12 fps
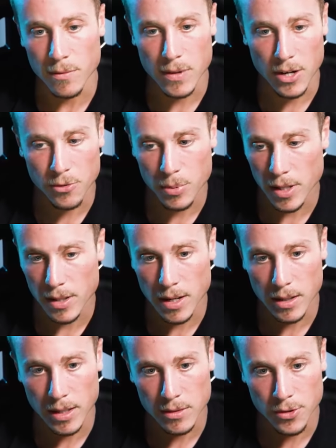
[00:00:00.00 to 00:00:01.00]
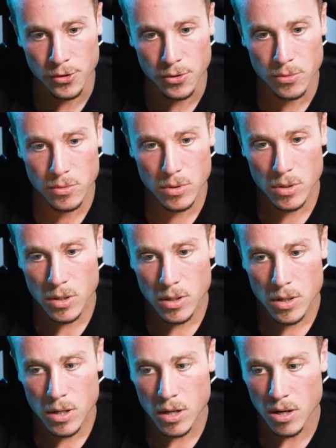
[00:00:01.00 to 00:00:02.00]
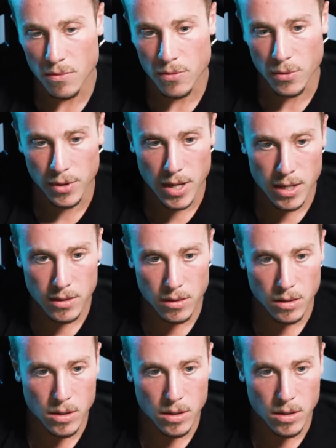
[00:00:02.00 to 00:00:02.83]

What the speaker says: a flash play that I like to do for that.